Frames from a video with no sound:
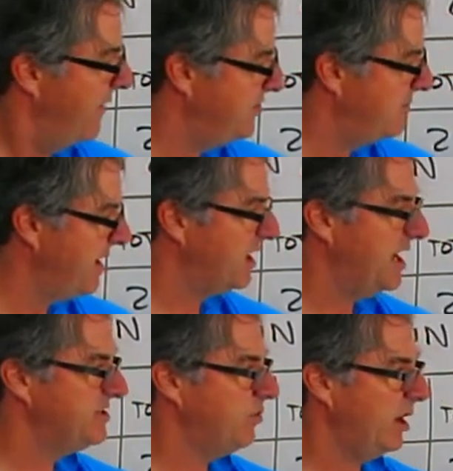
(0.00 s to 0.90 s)
I've done my
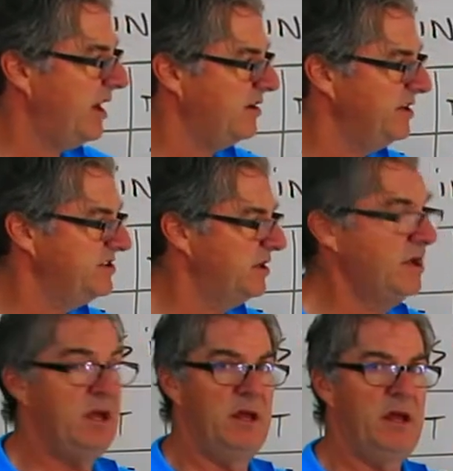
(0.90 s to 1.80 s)
chi-square
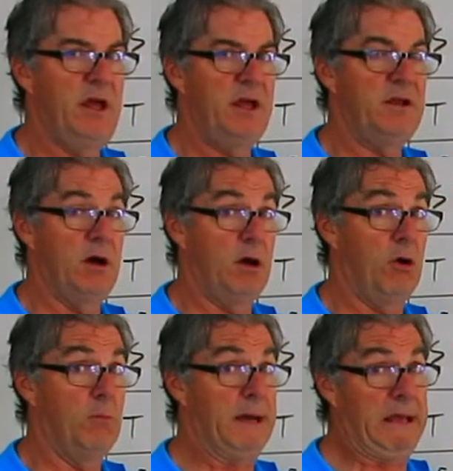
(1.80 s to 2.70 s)
calculation. And
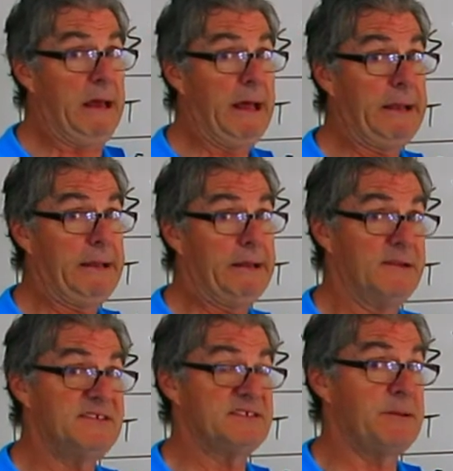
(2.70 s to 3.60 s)
oh my God,
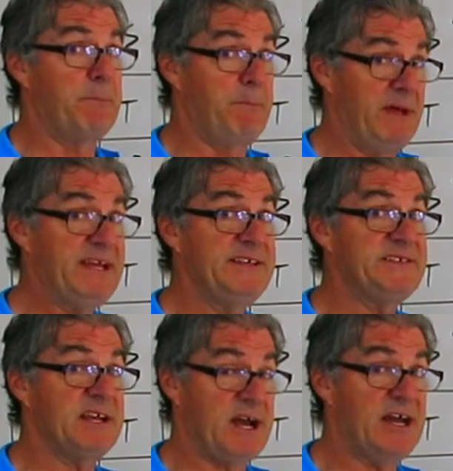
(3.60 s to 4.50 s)
this is the
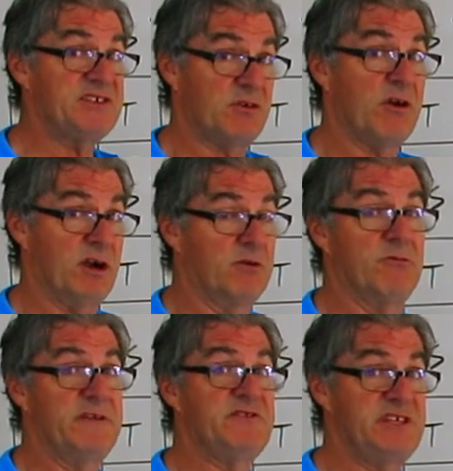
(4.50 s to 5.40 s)
biggest chi-square
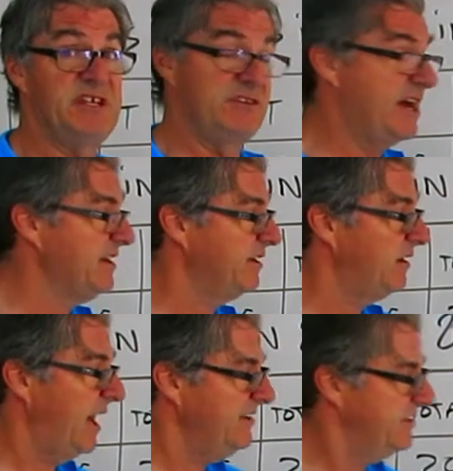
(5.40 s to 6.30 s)
we've seen yet in
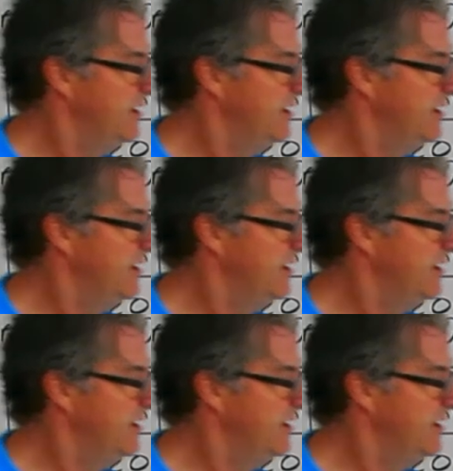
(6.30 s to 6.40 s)
class.